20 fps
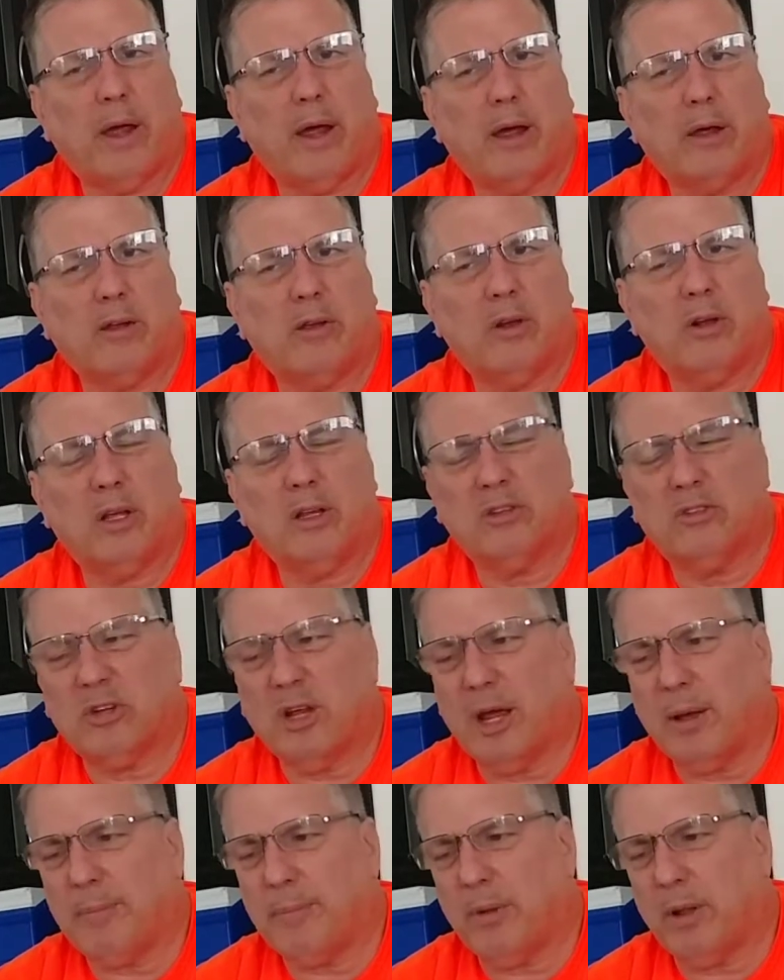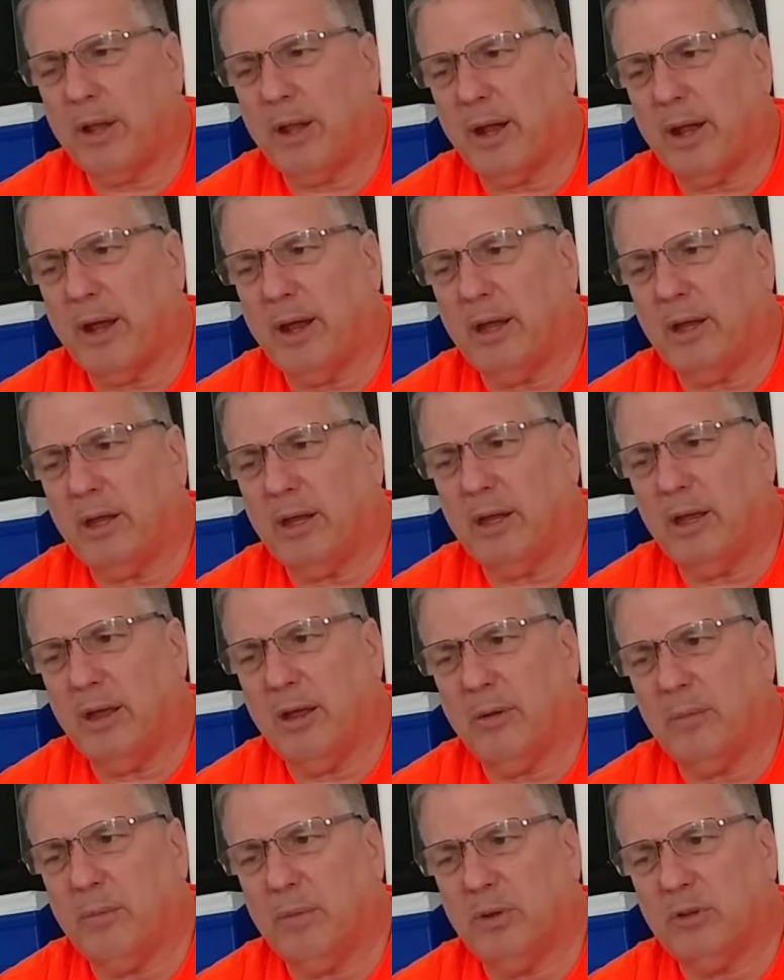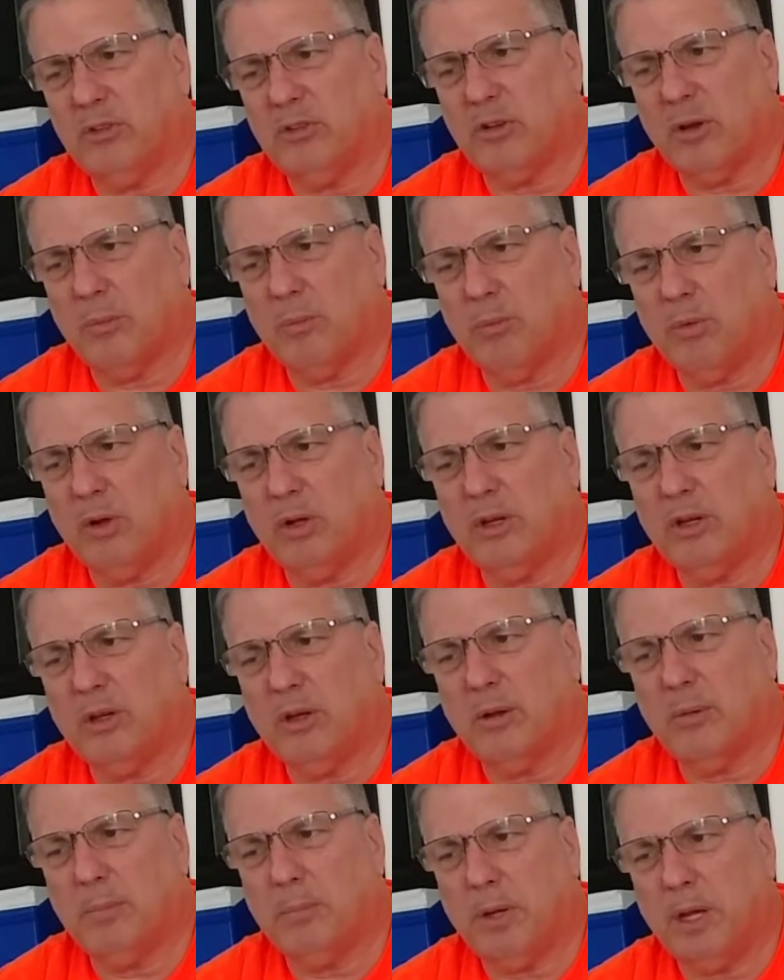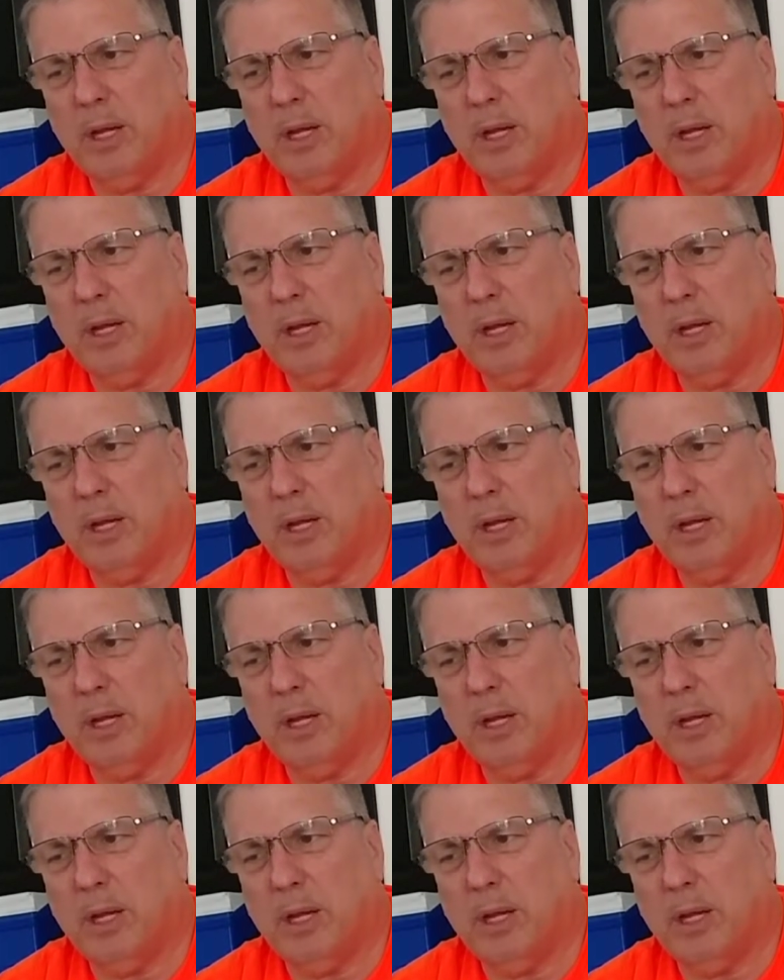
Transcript: A good example that I hit with some really good